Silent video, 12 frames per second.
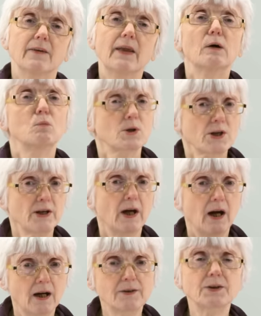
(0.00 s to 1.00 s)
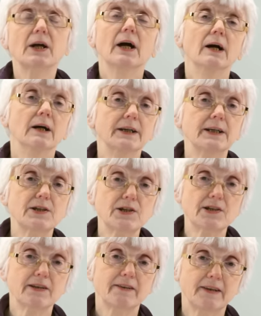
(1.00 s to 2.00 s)
that was an
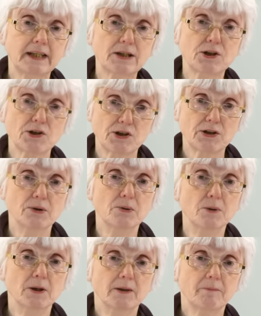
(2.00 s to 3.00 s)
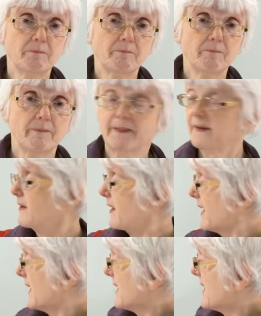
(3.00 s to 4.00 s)
unkind thing to do.
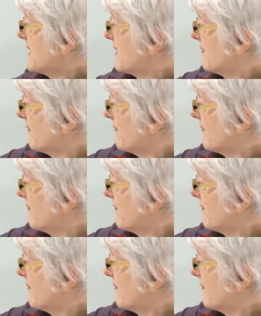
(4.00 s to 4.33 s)
Okay.